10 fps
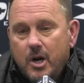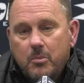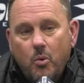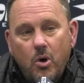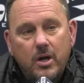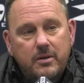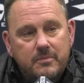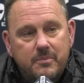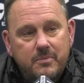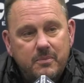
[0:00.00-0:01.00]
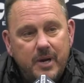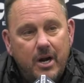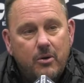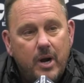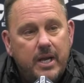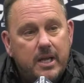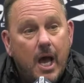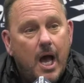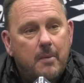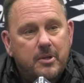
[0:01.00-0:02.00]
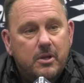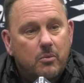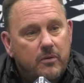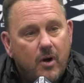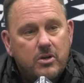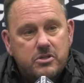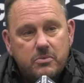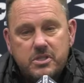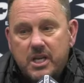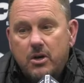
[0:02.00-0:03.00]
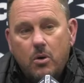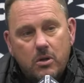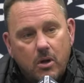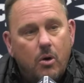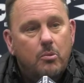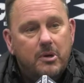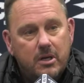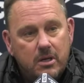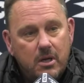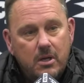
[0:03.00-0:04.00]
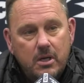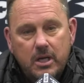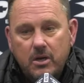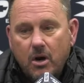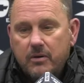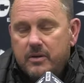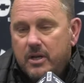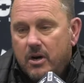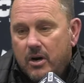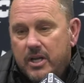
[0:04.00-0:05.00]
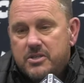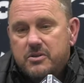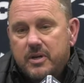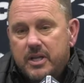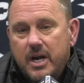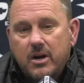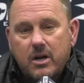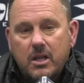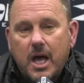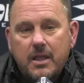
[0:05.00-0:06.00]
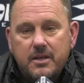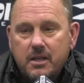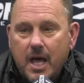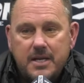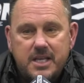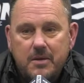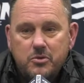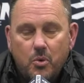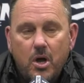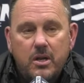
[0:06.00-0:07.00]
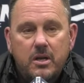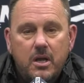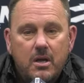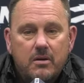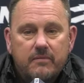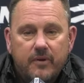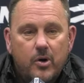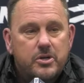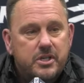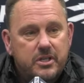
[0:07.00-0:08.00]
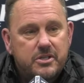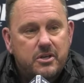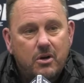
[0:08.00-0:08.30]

number one air raid guy. But then we've also seen Oklahoma in our history there, and a lot of teams run versions.